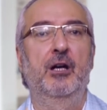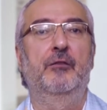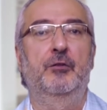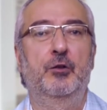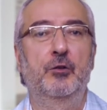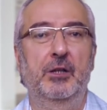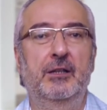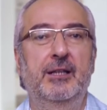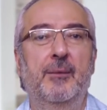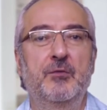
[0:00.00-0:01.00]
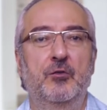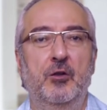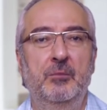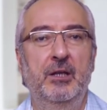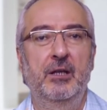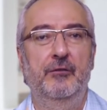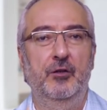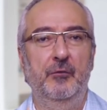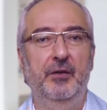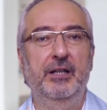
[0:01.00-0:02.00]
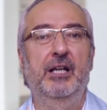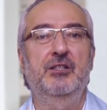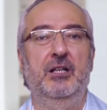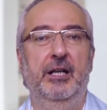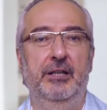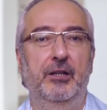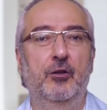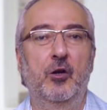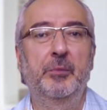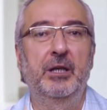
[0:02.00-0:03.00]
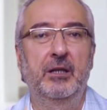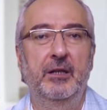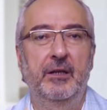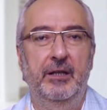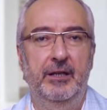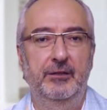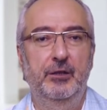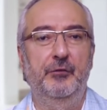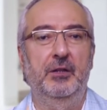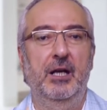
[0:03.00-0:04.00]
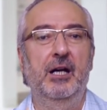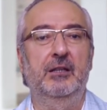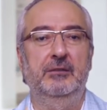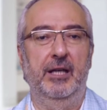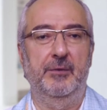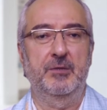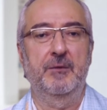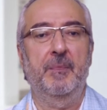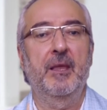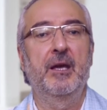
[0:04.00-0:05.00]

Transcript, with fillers: for, you know that comes from from financial and economic uh, difficult hard times.